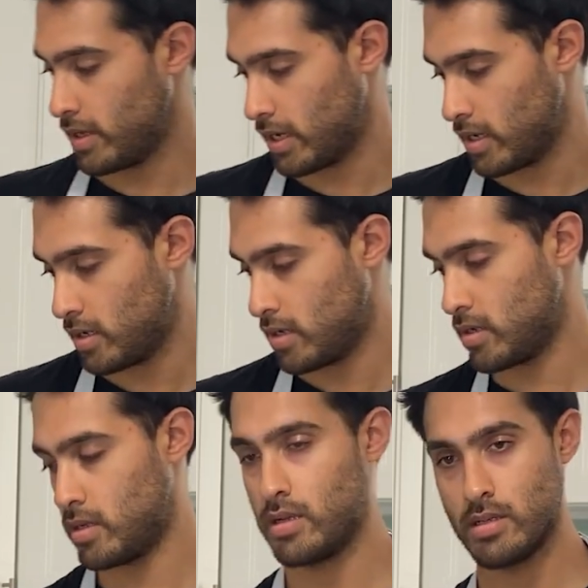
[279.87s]
that,
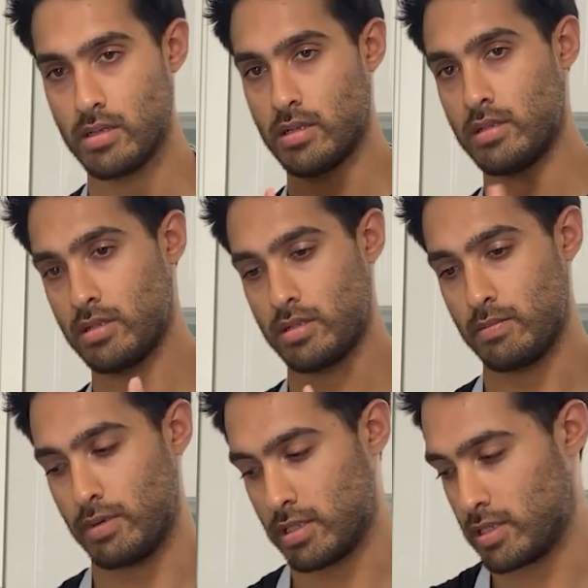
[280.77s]

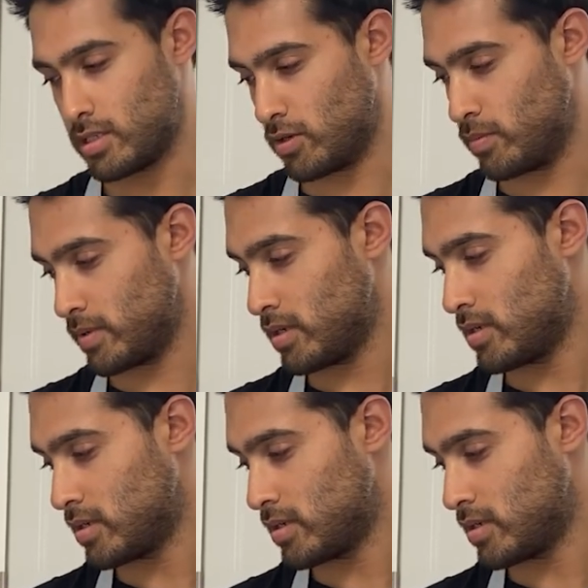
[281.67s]
bust this open.